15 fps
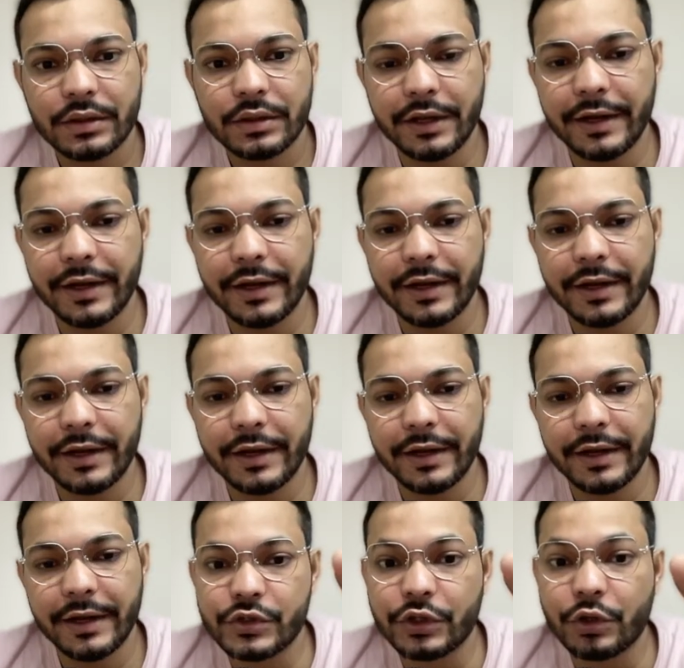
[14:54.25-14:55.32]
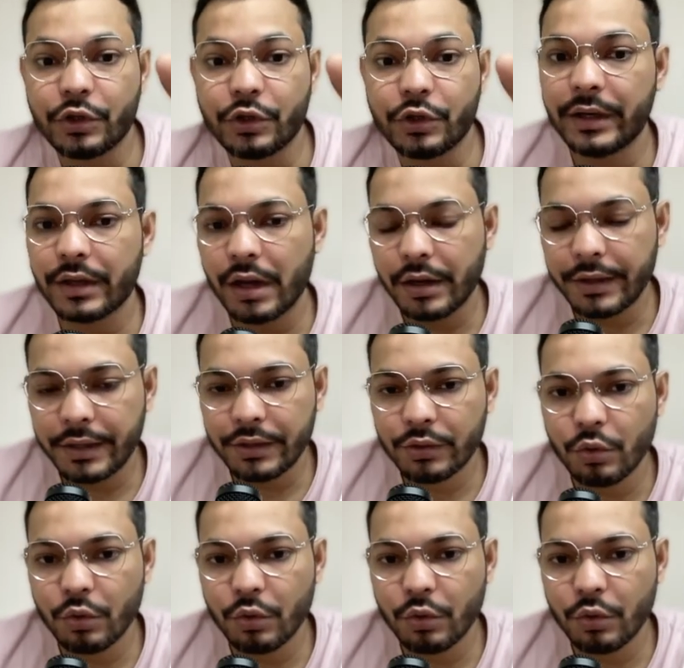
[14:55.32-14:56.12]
create a campaign using open targeting,